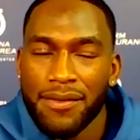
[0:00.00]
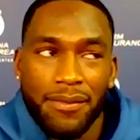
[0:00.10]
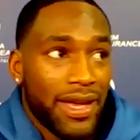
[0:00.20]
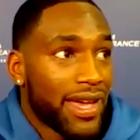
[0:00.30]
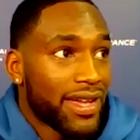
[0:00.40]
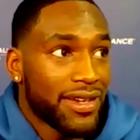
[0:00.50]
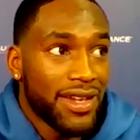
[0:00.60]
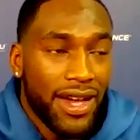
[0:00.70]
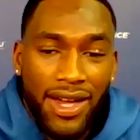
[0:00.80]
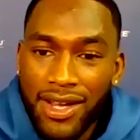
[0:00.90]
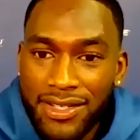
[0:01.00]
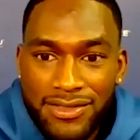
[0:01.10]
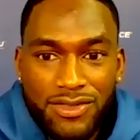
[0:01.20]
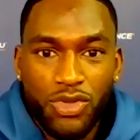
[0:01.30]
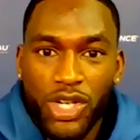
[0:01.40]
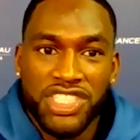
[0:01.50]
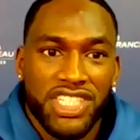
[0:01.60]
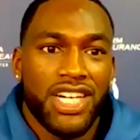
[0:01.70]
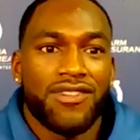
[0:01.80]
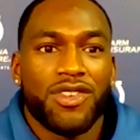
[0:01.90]
Man, rush
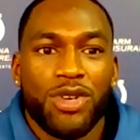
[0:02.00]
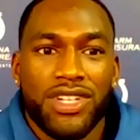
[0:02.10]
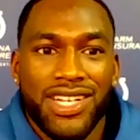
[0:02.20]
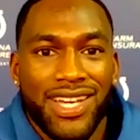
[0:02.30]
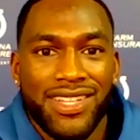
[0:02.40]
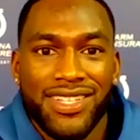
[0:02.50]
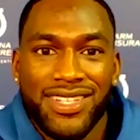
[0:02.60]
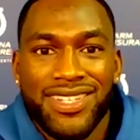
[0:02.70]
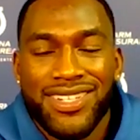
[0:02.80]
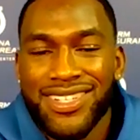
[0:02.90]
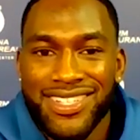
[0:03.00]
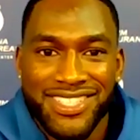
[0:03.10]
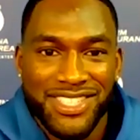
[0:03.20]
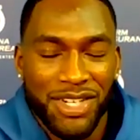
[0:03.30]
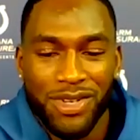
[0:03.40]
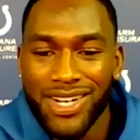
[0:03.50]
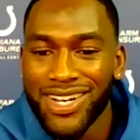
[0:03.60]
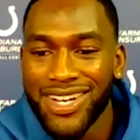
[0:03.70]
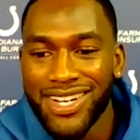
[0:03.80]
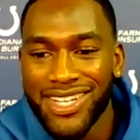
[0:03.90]
and cover work together.
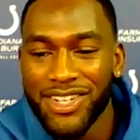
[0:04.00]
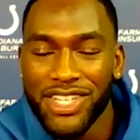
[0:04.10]
So, you know,